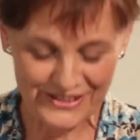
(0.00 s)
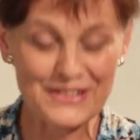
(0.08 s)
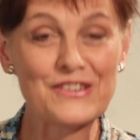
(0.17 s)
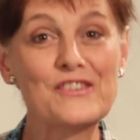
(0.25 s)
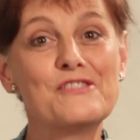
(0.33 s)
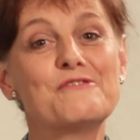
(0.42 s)

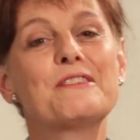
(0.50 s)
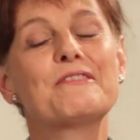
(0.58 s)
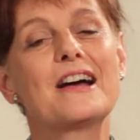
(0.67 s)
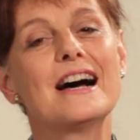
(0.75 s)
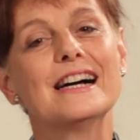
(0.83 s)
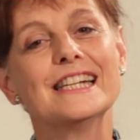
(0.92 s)
So
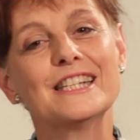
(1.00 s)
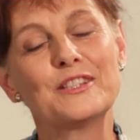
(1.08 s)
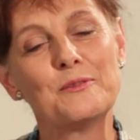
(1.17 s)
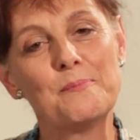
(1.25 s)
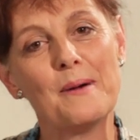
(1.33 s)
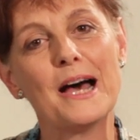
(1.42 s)
Rivkah
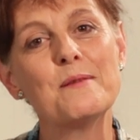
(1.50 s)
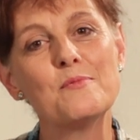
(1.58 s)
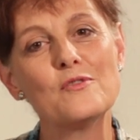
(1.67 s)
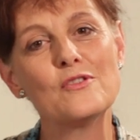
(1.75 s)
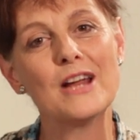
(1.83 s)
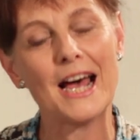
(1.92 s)
is a
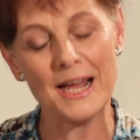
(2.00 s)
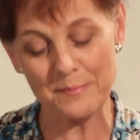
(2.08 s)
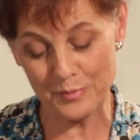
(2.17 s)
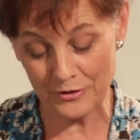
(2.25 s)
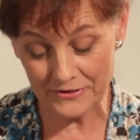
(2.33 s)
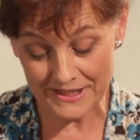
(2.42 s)
Bible
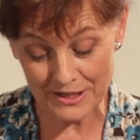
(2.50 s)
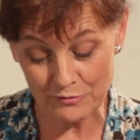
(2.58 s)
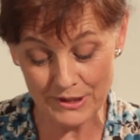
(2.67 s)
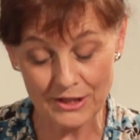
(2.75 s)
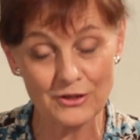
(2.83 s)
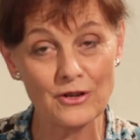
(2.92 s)
and prophecy
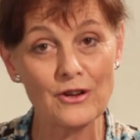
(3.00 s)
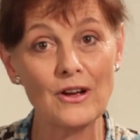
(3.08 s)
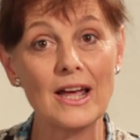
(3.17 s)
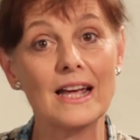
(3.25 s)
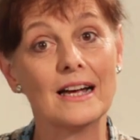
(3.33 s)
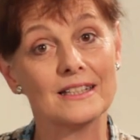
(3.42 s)

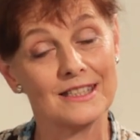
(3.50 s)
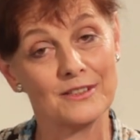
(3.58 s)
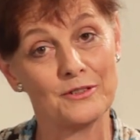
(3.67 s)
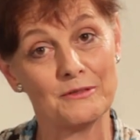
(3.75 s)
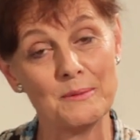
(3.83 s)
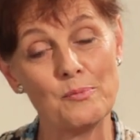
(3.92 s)
watcher.
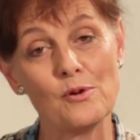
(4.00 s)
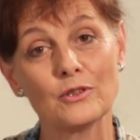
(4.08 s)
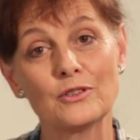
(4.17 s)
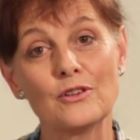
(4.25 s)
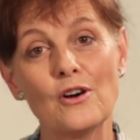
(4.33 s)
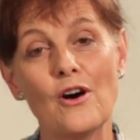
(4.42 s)
She's a
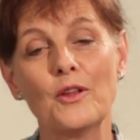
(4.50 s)
reporter